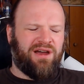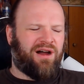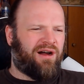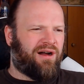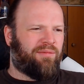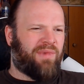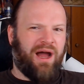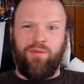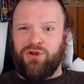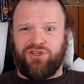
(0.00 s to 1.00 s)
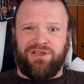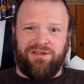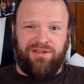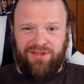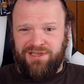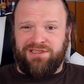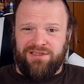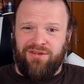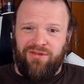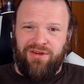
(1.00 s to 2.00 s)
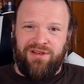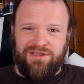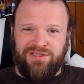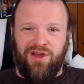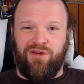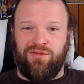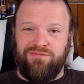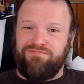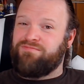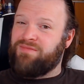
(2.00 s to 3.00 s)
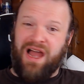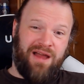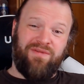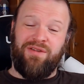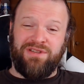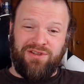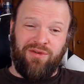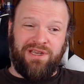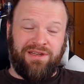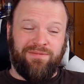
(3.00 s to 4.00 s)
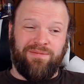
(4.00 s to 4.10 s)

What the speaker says: I'm watching this, so I'm very sorry.